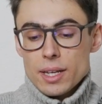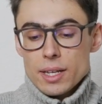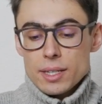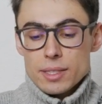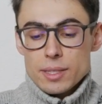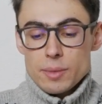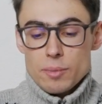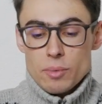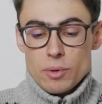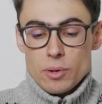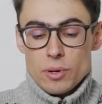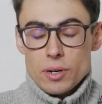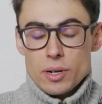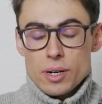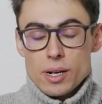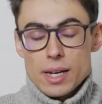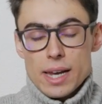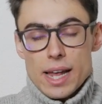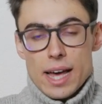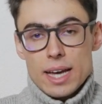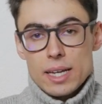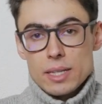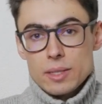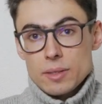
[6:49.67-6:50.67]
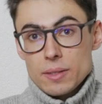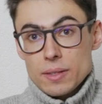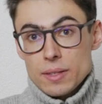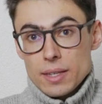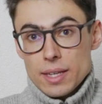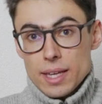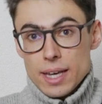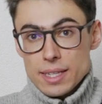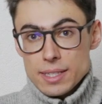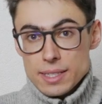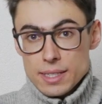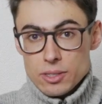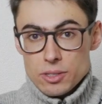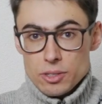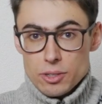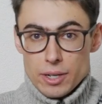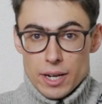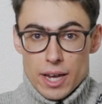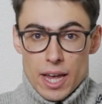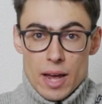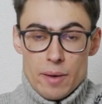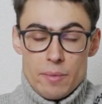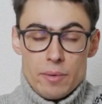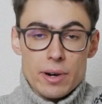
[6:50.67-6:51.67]
the more light gets into the
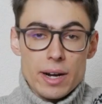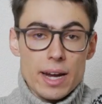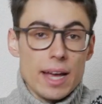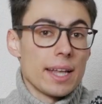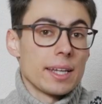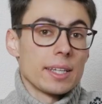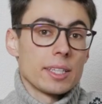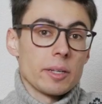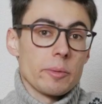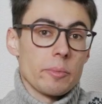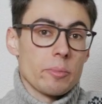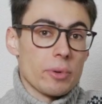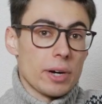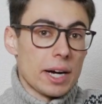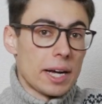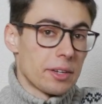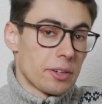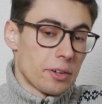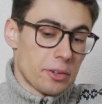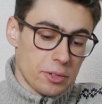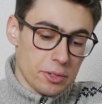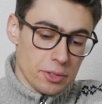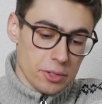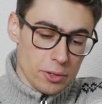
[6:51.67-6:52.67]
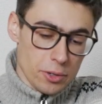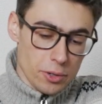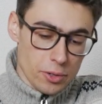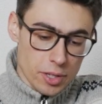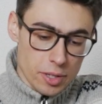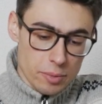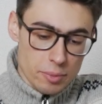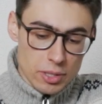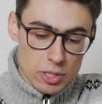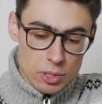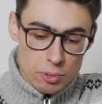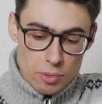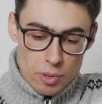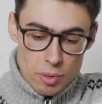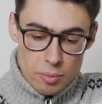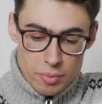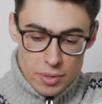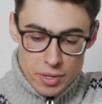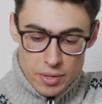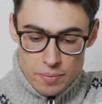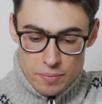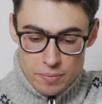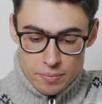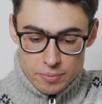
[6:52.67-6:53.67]
camera and the brighter your image will
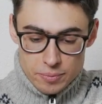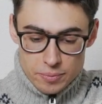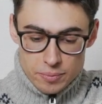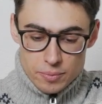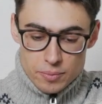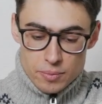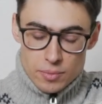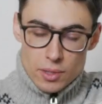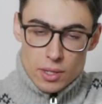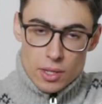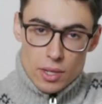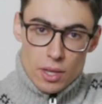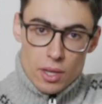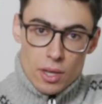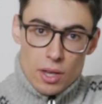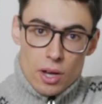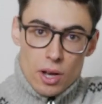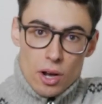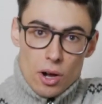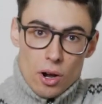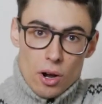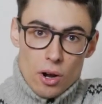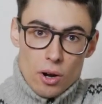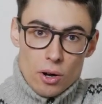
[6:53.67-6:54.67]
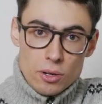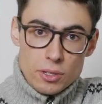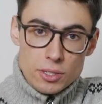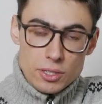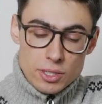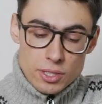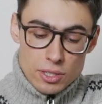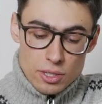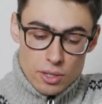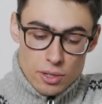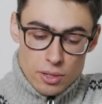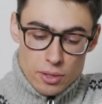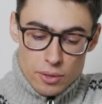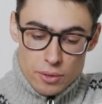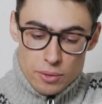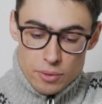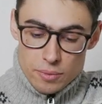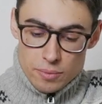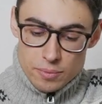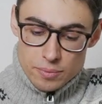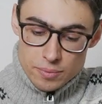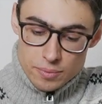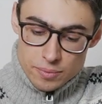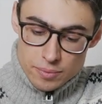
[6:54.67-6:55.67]
be.
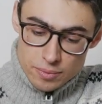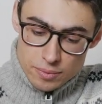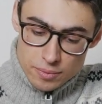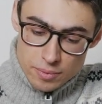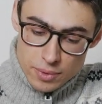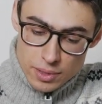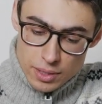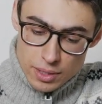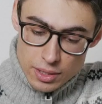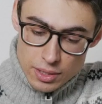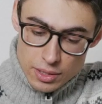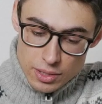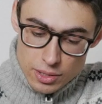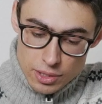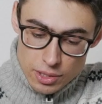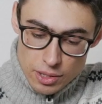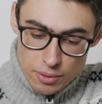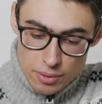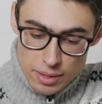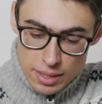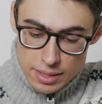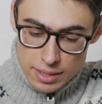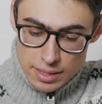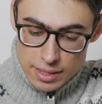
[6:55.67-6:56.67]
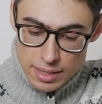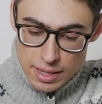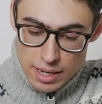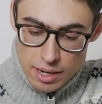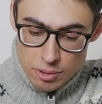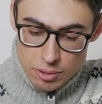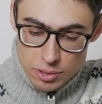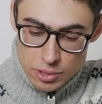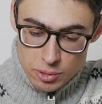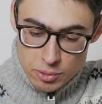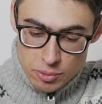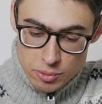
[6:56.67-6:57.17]
Also, so let's see how this